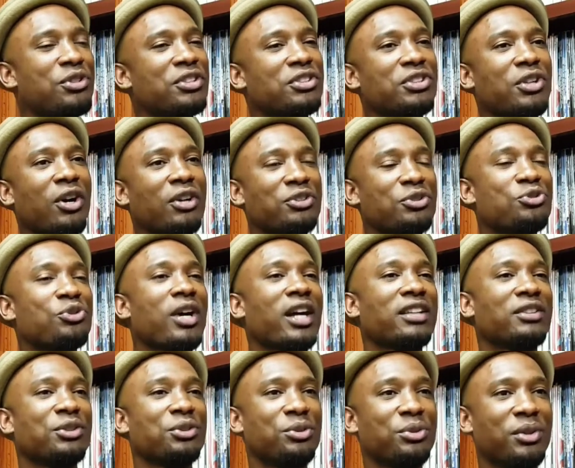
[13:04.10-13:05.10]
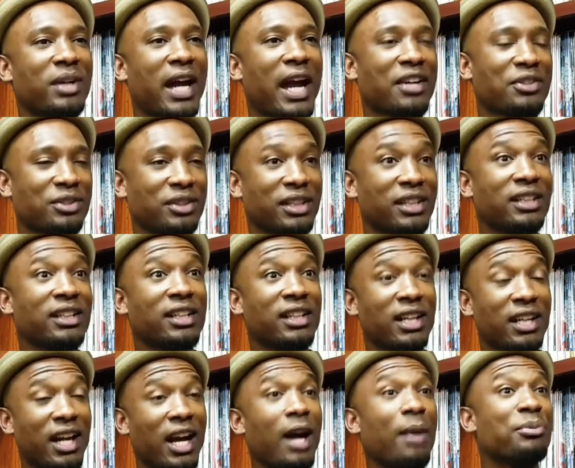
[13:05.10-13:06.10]
you just start to try to actually
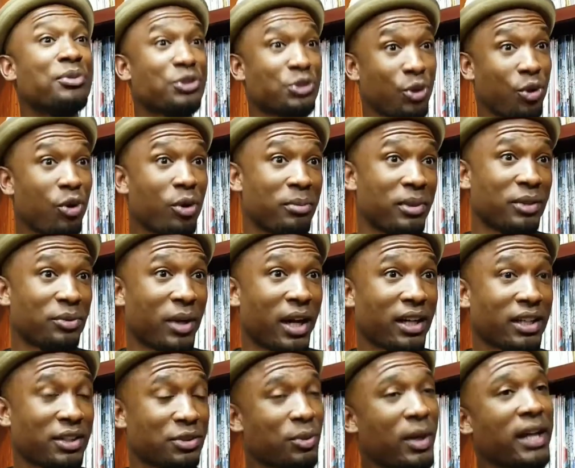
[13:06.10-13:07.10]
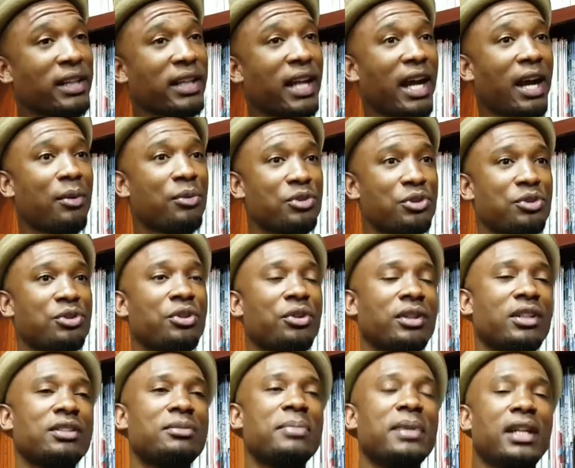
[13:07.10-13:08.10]
absorb it, right? Because right now what you're
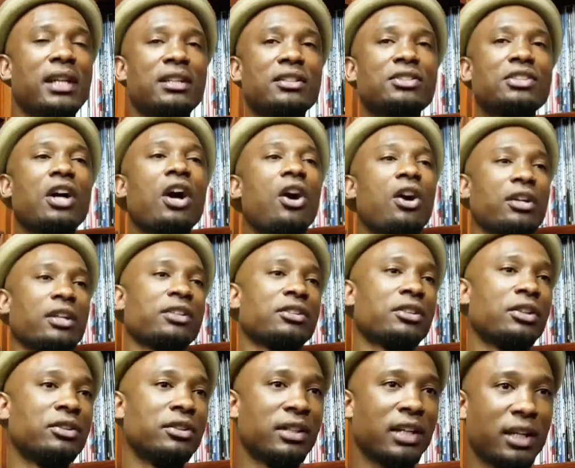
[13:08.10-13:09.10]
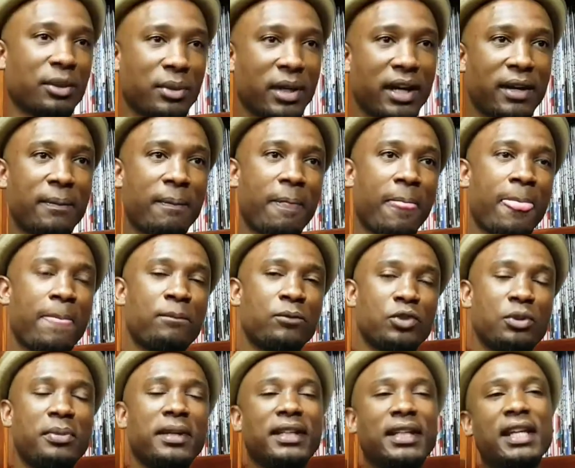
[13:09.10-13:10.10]
doing is being taught a certain thing, right?
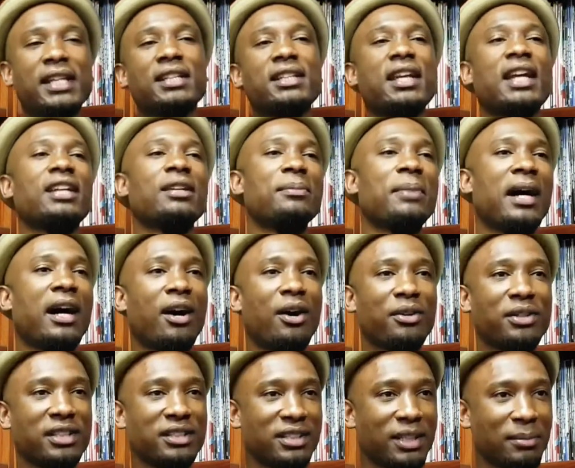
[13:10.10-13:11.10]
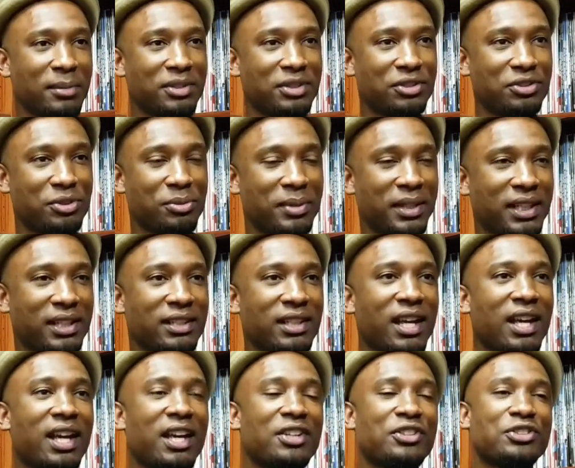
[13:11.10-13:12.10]
You're being inundated by all these images. You're
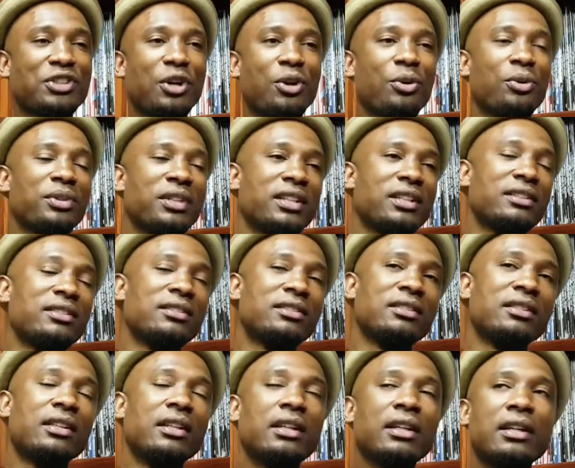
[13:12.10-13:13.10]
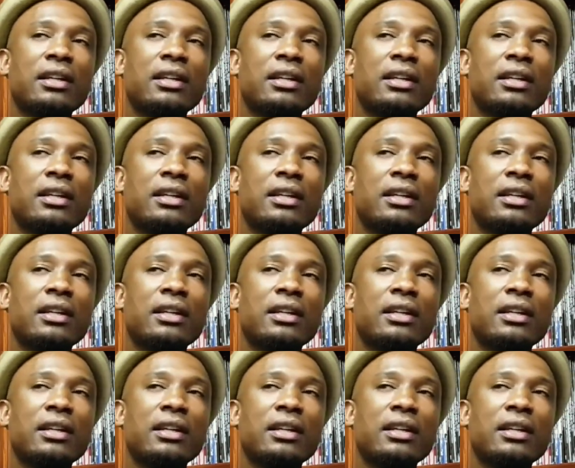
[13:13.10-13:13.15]
being sold this